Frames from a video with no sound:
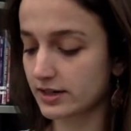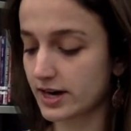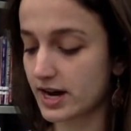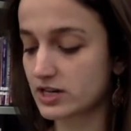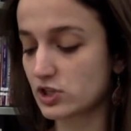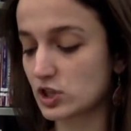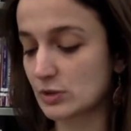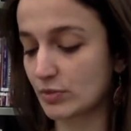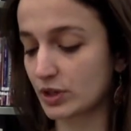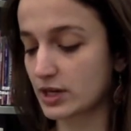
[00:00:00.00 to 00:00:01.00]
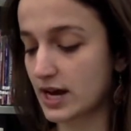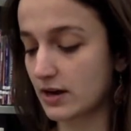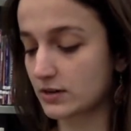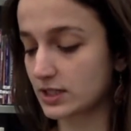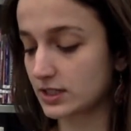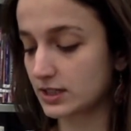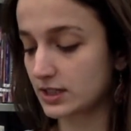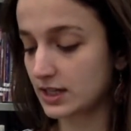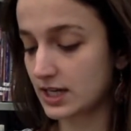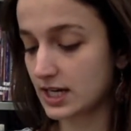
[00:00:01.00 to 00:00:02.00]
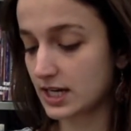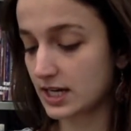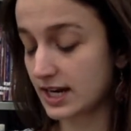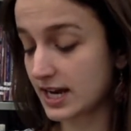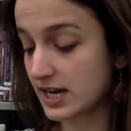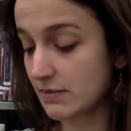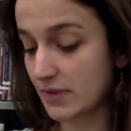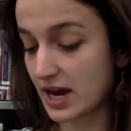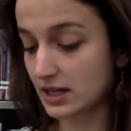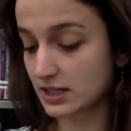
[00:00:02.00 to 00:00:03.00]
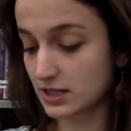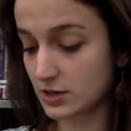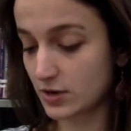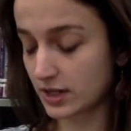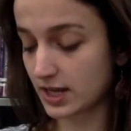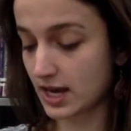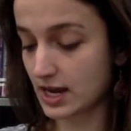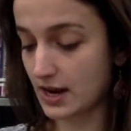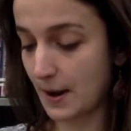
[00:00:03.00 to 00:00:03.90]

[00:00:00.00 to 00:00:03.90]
I'd just blurt out, "Can I get back to you on that?"